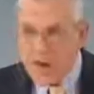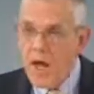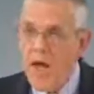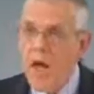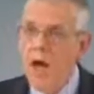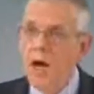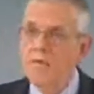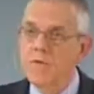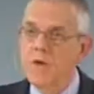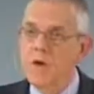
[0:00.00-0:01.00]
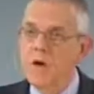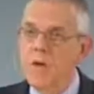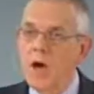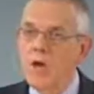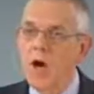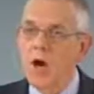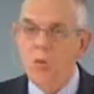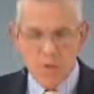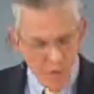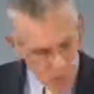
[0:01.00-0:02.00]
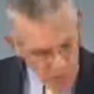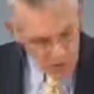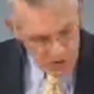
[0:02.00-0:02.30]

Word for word: and a half about carbon footprints